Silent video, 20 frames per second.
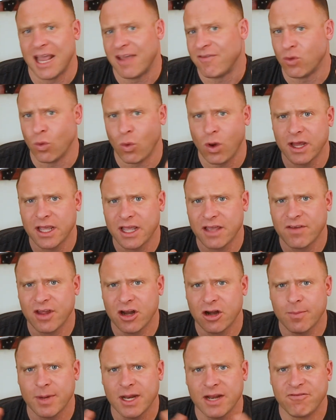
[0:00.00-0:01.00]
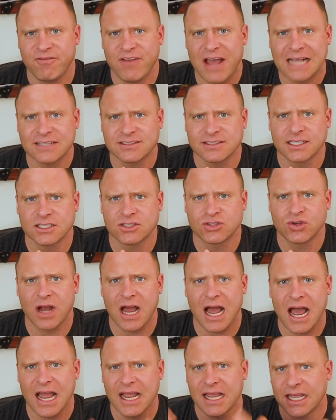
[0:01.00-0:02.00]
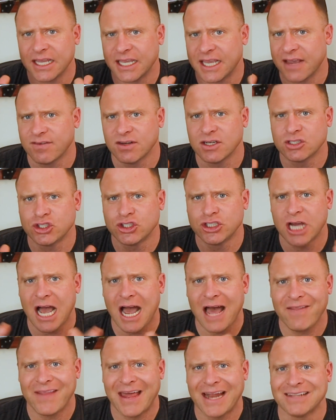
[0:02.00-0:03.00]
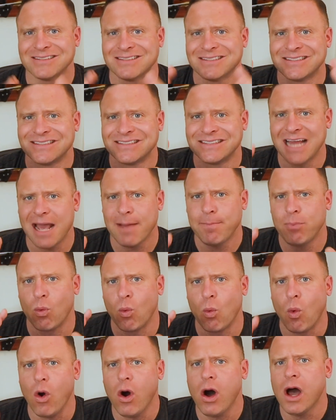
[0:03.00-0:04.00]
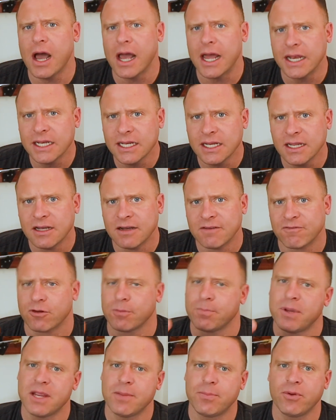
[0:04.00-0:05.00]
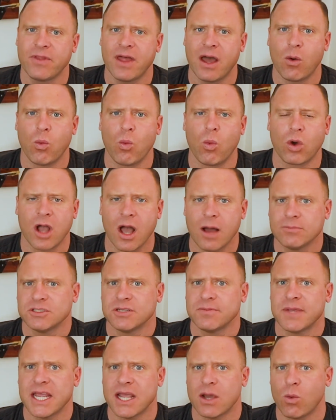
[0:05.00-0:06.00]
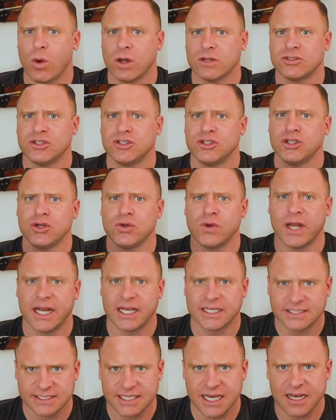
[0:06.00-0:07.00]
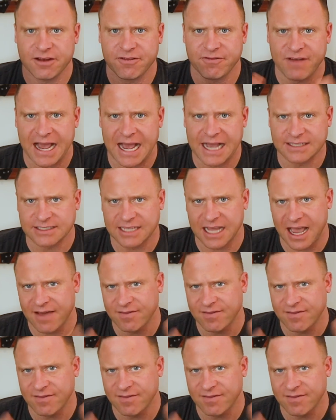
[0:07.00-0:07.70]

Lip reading: if you want to give intermittent fasting a try, give it a shot. That is step one for people that come to me and want to do an extended fast. I